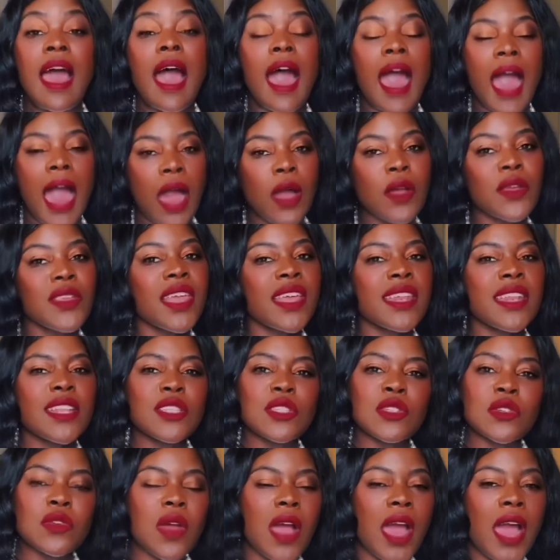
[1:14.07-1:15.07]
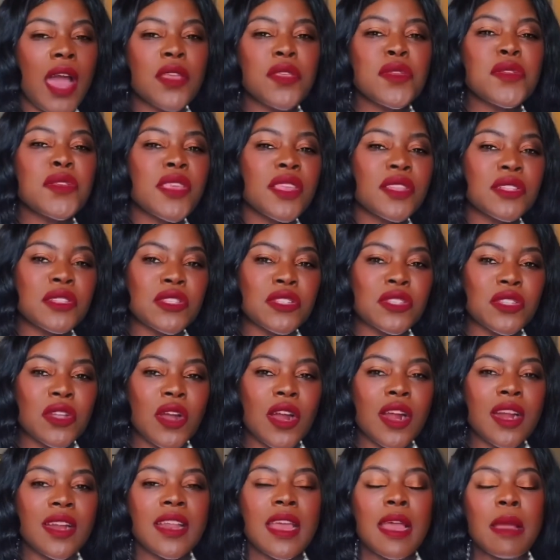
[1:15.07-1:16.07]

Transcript: I'll get into how you can start.